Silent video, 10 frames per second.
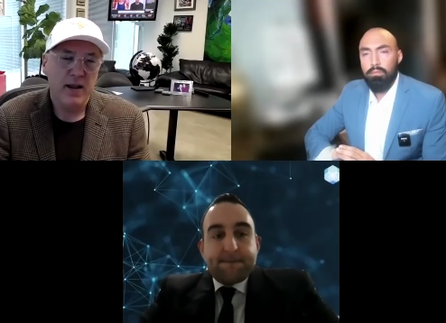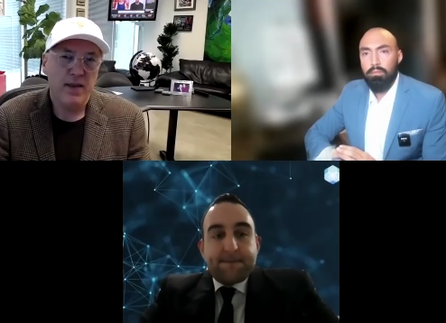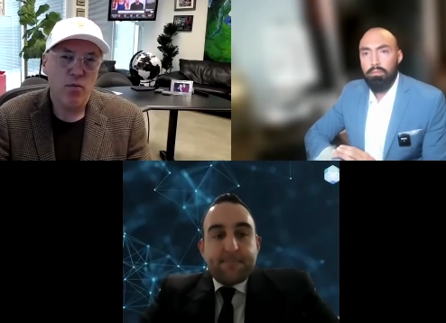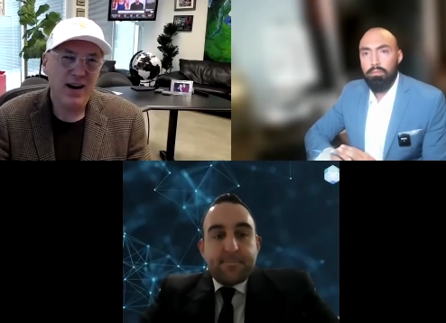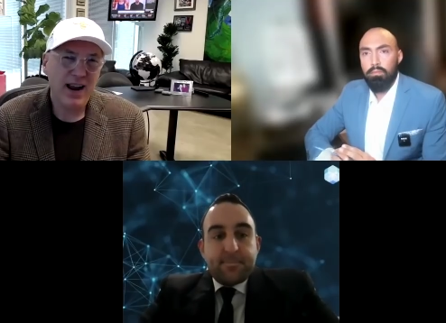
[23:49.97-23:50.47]

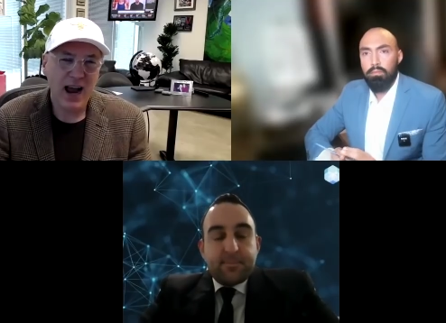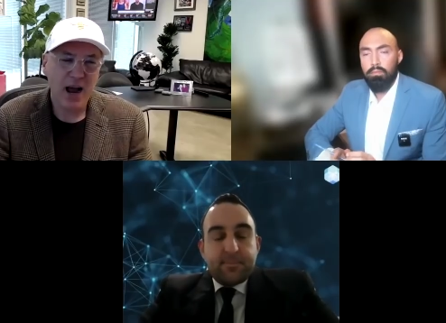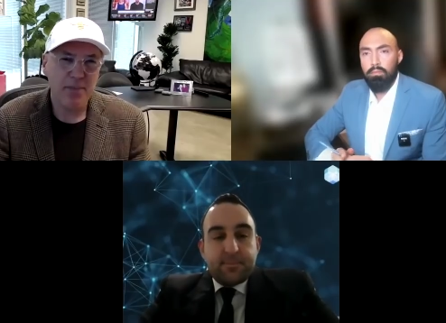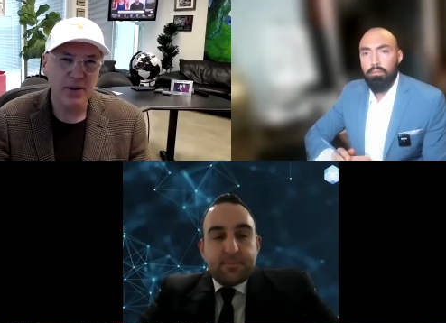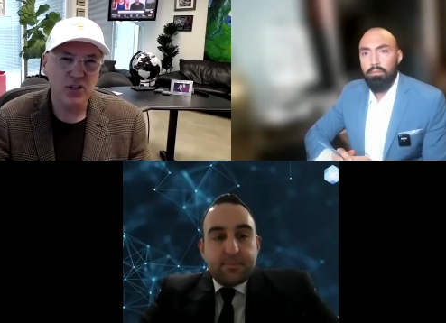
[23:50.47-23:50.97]
Speaker 1: then what
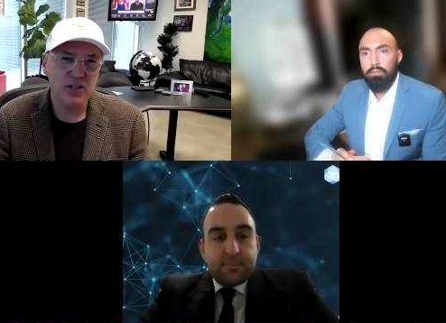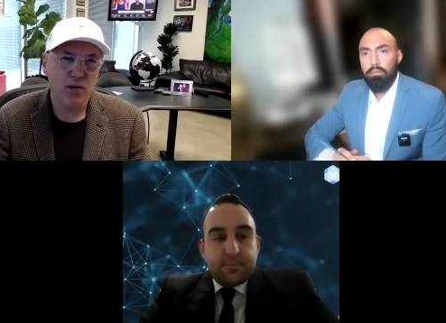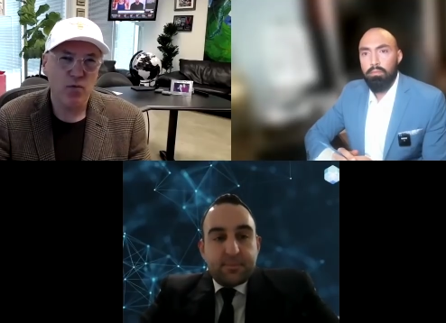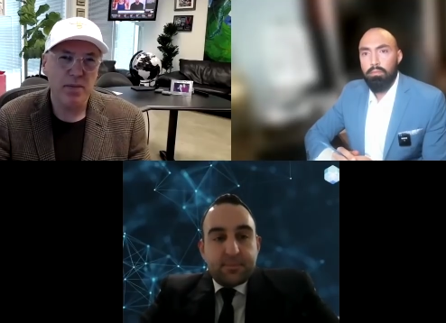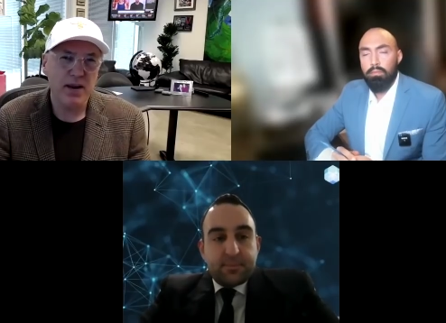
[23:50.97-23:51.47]
happens is that
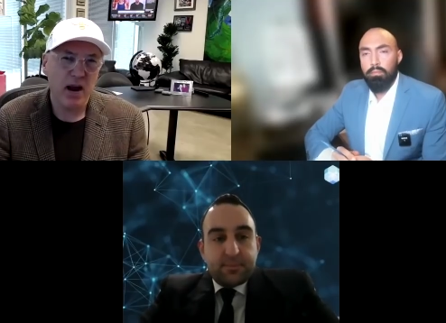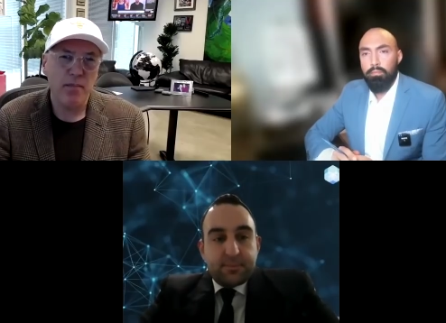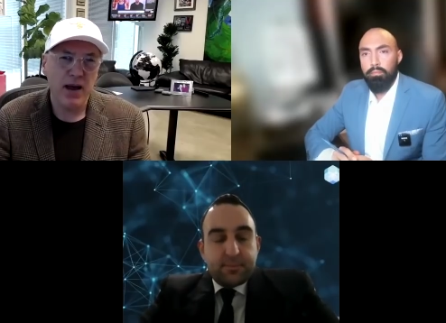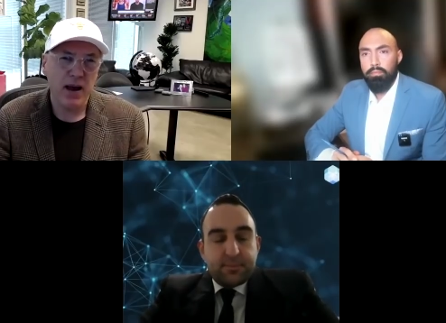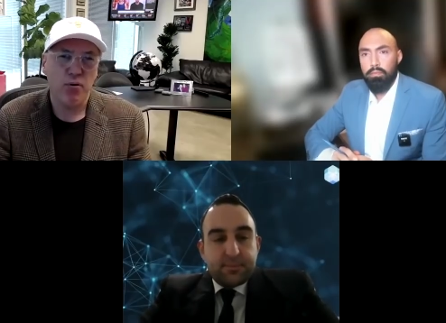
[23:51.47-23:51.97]
we become
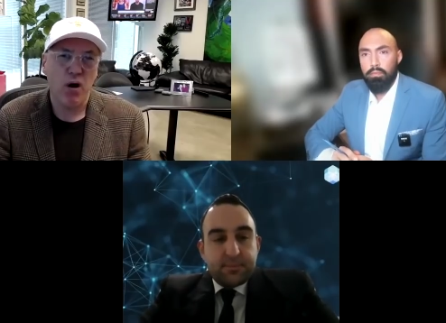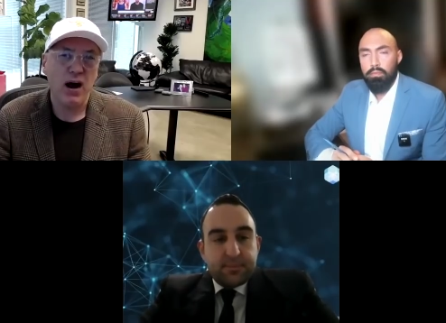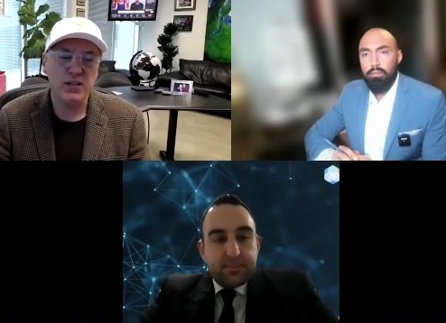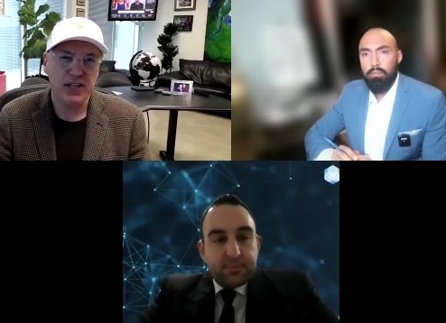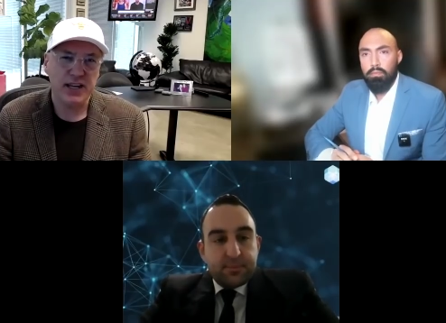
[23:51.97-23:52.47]
that
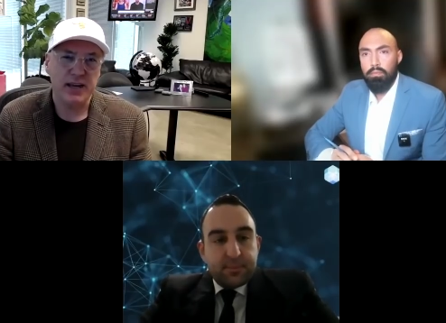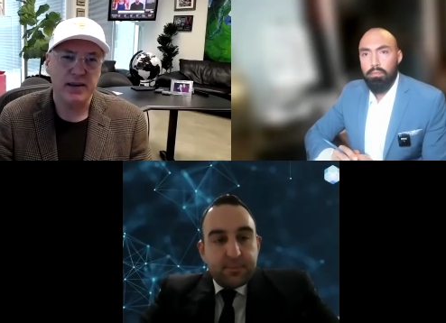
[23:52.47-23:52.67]
proxy.